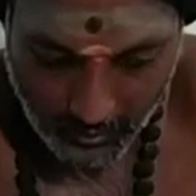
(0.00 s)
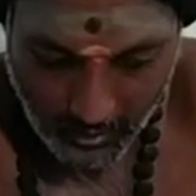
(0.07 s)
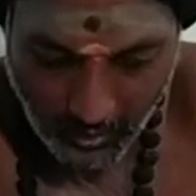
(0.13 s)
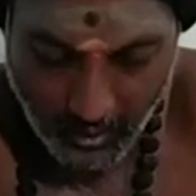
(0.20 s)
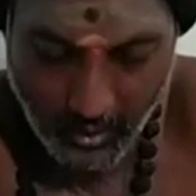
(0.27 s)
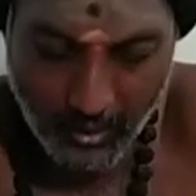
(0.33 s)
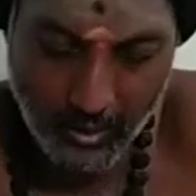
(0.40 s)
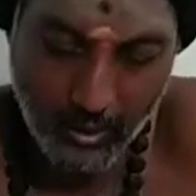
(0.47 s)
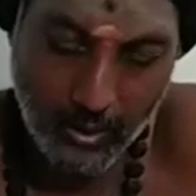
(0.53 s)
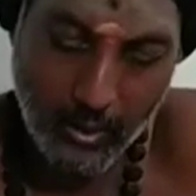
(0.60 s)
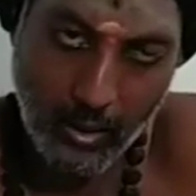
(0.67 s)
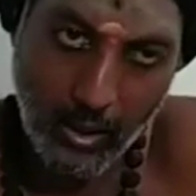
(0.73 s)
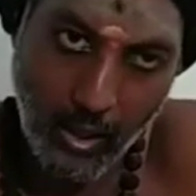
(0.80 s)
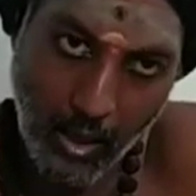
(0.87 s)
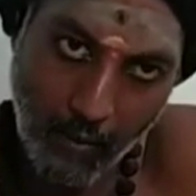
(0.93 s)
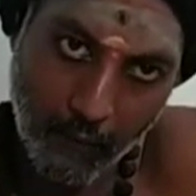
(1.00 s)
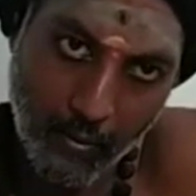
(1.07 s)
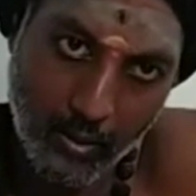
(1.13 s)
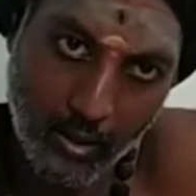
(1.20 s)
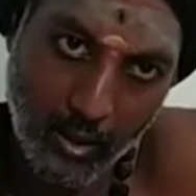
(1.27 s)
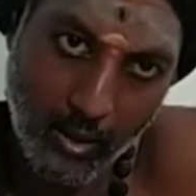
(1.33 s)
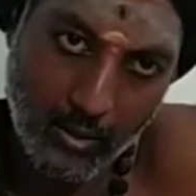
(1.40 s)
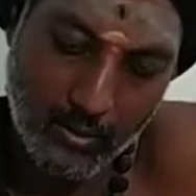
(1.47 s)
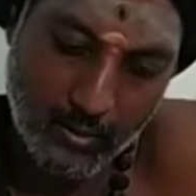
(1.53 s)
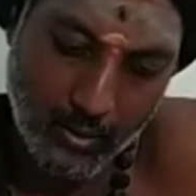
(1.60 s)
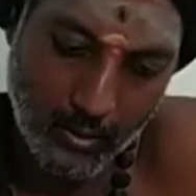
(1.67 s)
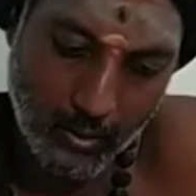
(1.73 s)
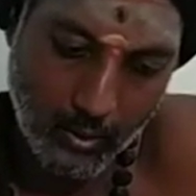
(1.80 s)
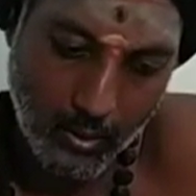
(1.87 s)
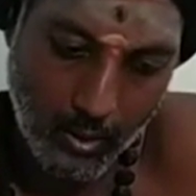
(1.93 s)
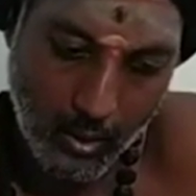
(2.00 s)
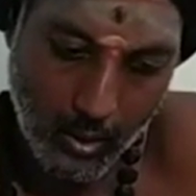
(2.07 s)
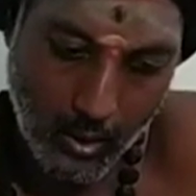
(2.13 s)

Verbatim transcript: Generally, law of attraction,